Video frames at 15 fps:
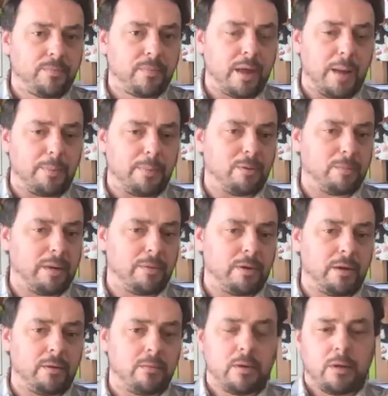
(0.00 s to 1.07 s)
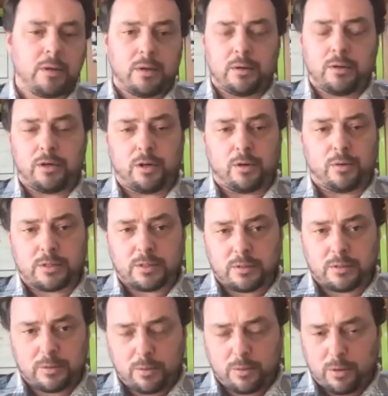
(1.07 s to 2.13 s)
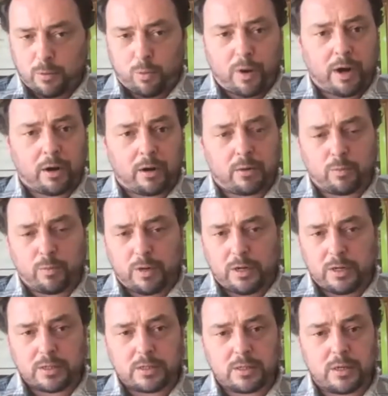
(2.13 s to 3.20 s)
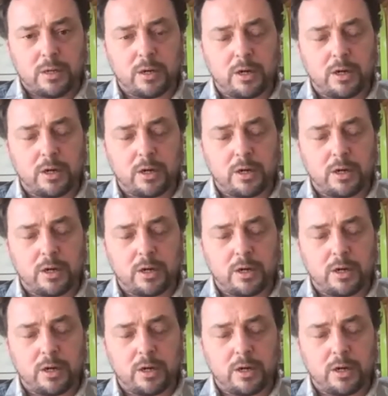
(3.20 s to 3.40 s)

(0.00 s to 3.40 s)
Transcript: Uh, people may be, you know, it's aware when it's